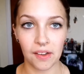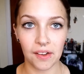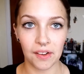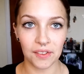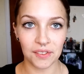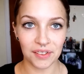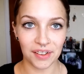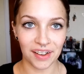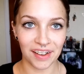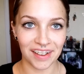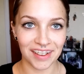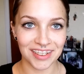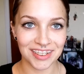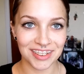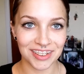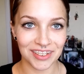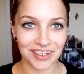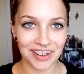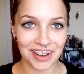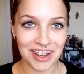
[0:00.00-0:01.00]
Okay,
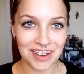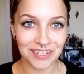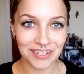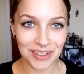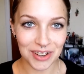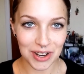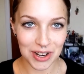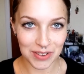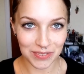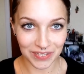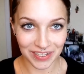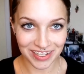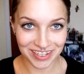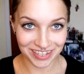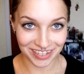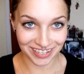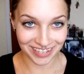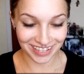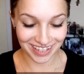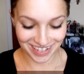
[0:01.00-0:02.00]
so I have no eyebrows
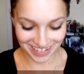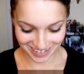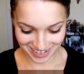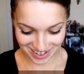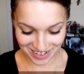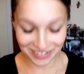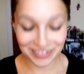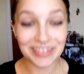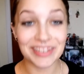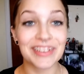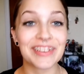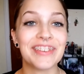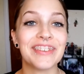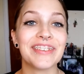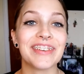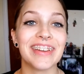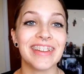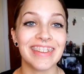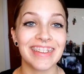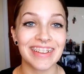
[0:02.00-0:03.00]
on now and I feel
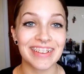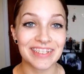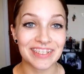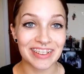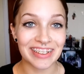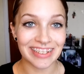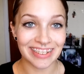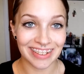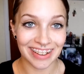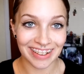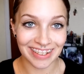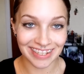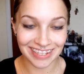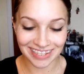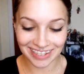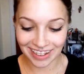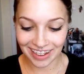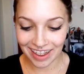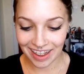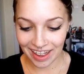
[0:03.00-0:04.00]
really naked.